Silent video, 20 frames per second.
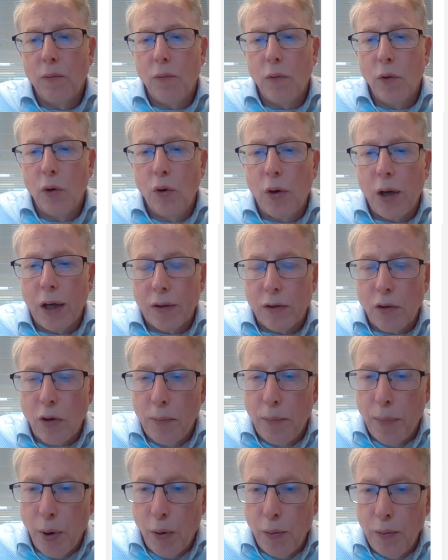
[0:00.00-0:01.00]
look at
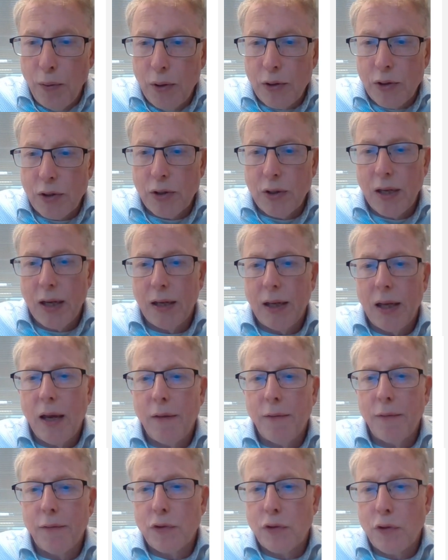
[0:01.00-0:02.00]
components that
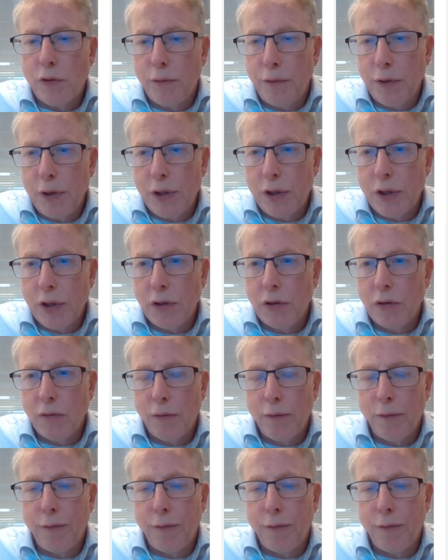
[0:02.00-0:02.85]
have sufficient